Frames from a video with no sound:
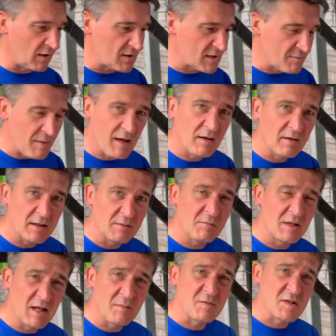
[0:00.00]
smell at the
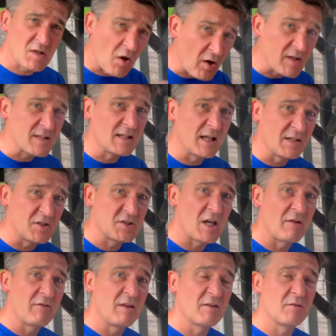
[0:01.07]
minute. I'm starting to get the
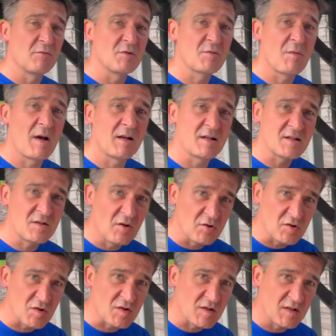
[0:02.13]
cherry through as well. It's not
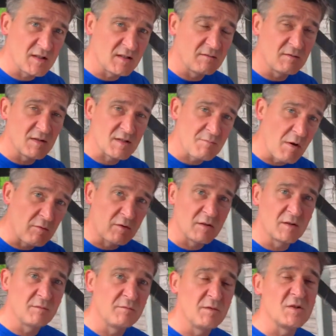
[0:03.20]
just the smoke of
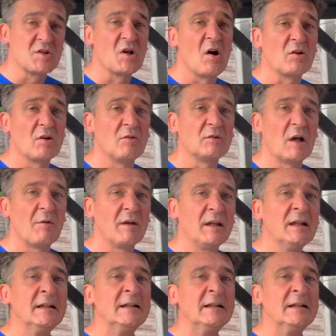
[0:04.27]
the charcoal going,